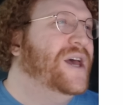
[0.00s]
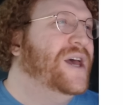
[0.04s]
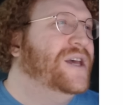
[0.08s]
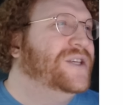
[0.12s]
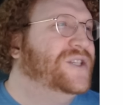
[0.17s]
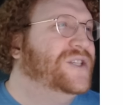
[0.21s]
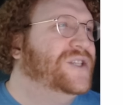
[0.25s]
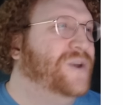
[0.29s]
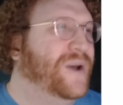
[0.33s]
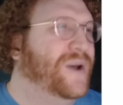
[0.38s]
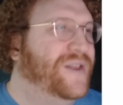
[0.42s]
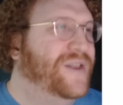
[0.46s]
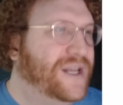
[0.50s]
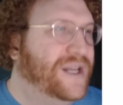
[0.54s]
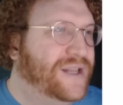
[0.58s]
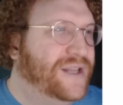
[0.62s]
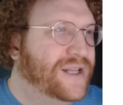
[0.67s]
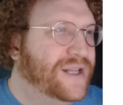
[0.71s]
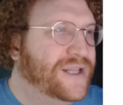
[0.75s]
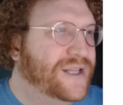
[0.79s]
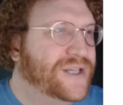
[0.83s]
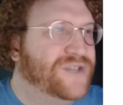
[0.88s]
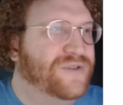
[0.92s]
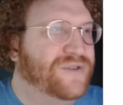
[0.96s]
So I think that
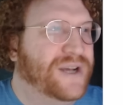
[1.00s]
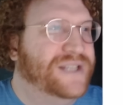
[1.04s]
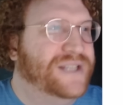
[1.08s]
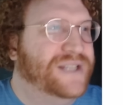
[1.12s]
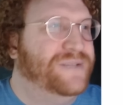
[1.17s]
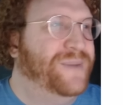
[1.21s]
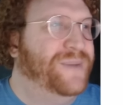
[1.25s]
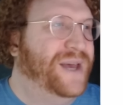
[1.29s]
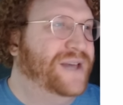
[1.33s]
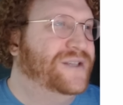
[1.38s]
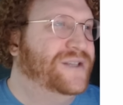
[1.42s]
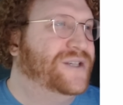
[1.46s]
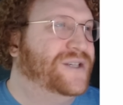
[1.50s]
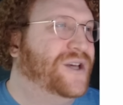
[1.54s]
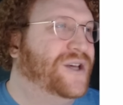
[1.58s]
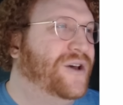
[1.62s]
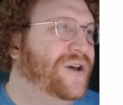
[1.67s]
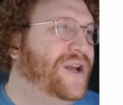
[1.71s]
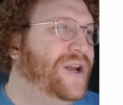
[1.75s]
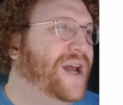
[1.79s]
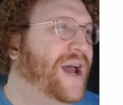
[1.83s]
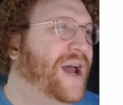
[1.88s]
this resume is good.